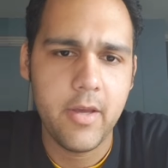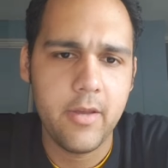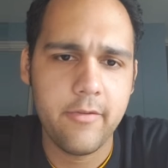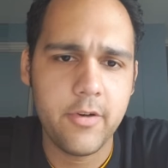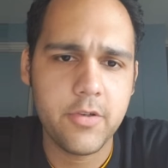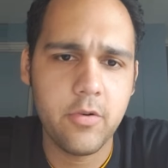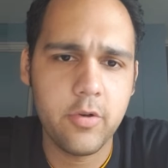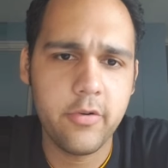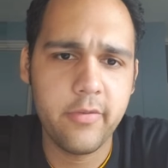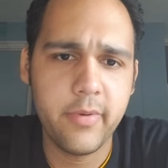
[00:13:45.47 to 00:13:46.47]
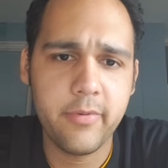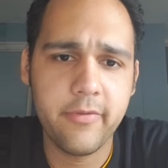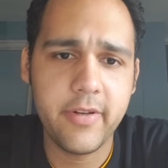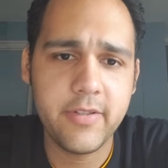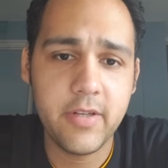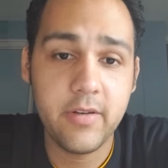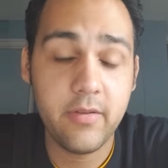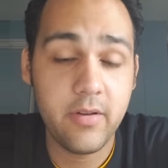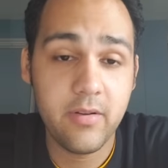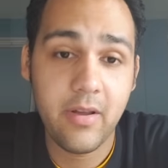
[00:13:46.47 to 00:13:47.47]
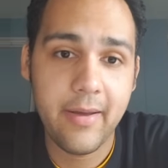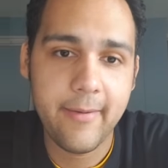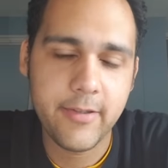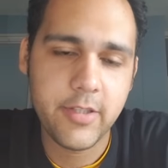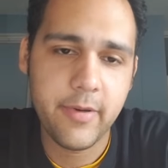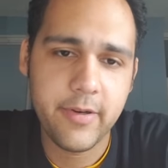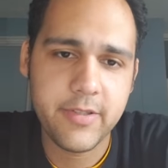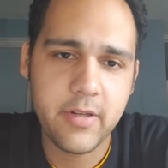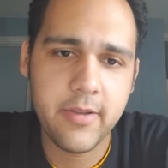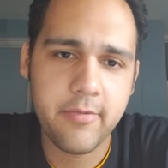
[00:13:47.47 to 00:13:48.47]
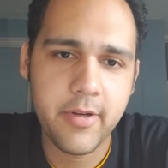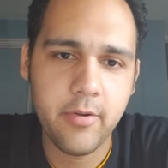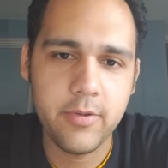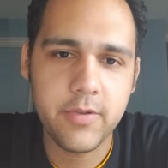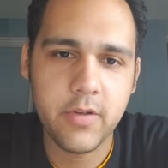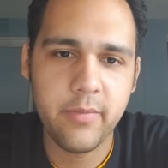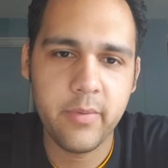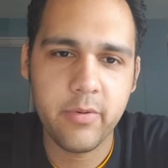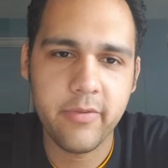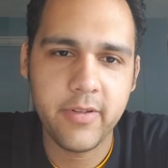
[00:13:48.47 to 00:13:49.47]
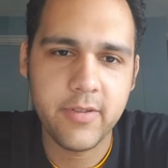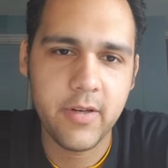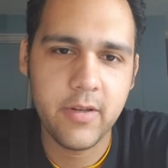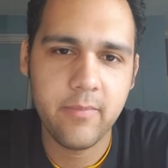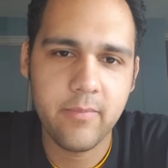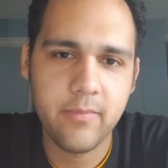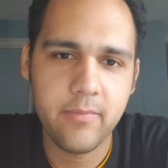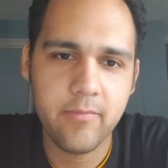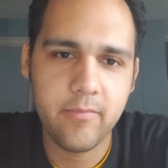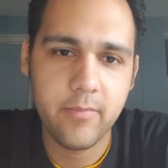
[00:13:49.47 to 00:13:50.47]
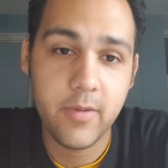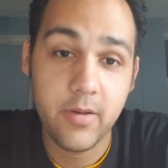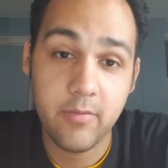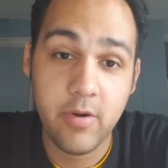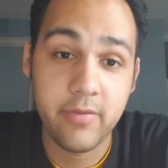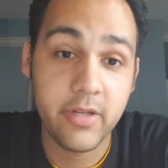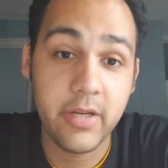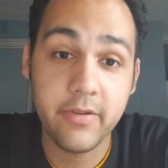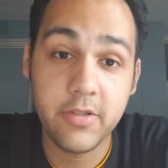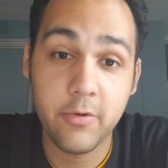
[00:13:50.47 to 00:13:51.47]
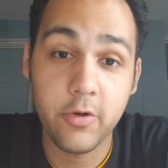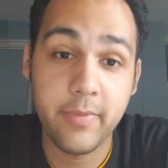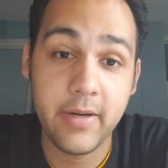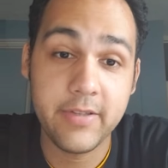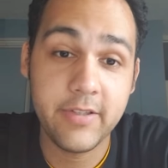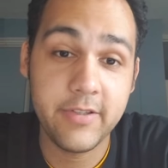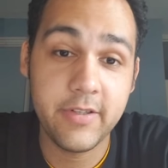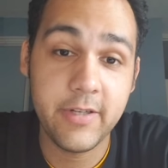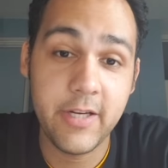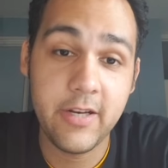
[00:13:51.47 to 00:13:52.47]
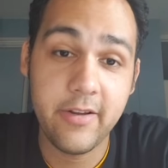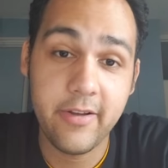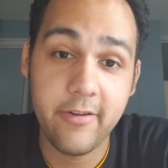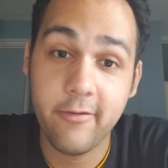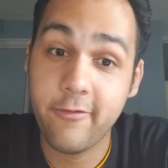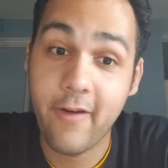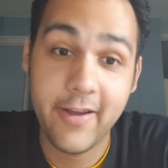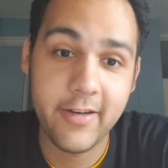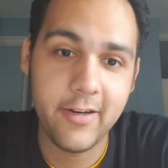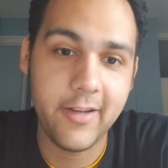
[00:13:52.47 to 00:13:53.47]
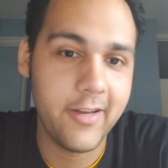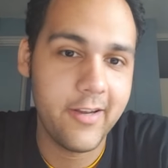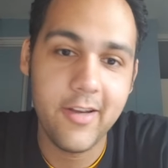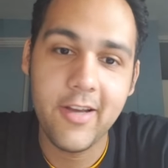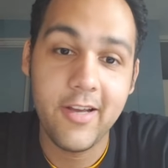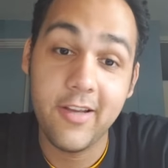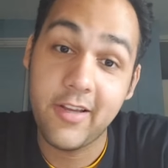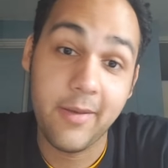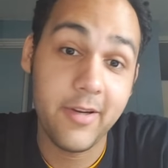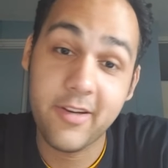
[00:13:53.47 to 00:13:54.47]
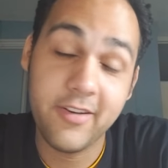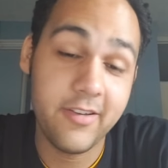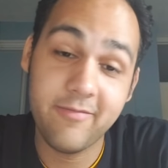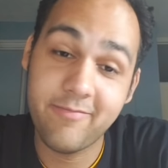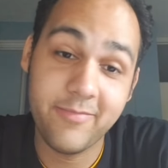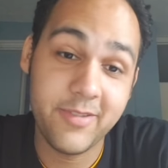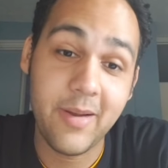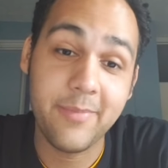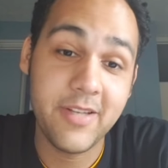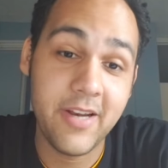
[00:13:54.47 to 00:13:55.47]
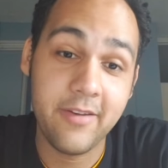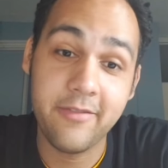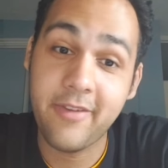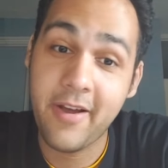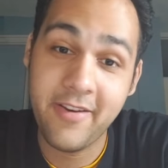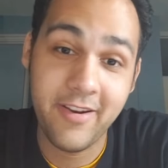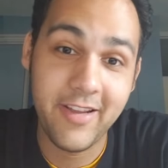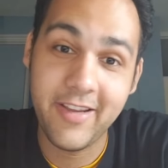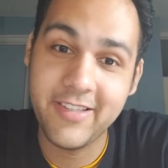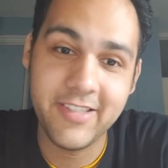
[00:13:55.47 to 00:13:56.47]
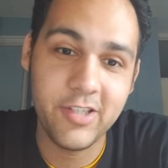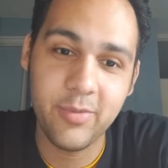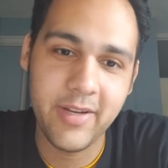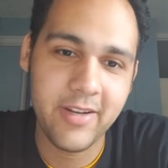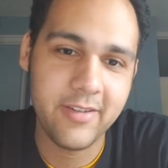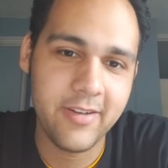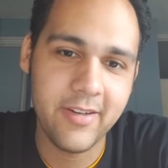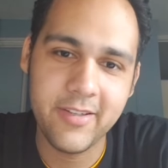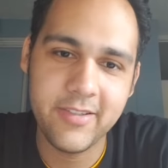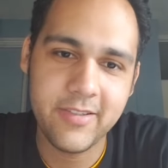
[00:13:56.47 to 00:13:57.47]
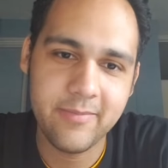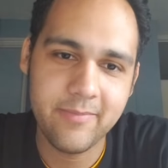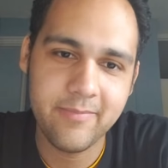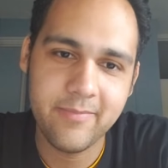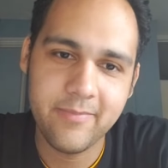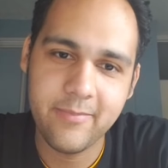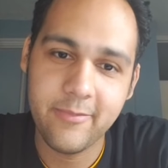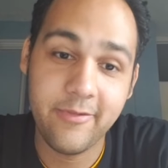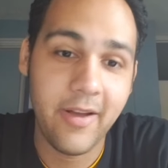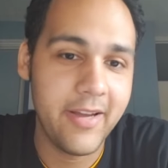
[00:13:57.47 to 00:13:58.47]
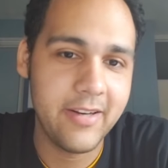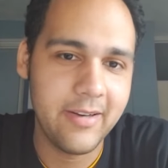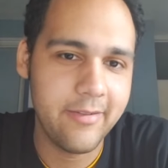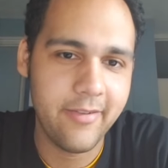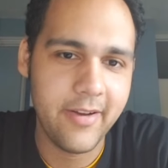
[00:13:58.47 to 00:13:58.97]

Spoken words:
First goal could have been prevented. Yeah, to be honest, all 3 goals could have been prevented. Ravel gave us some good passes indeed. Finally. I'm not gonna stop saying it. Finally, he's in Jamaican colours. Finally.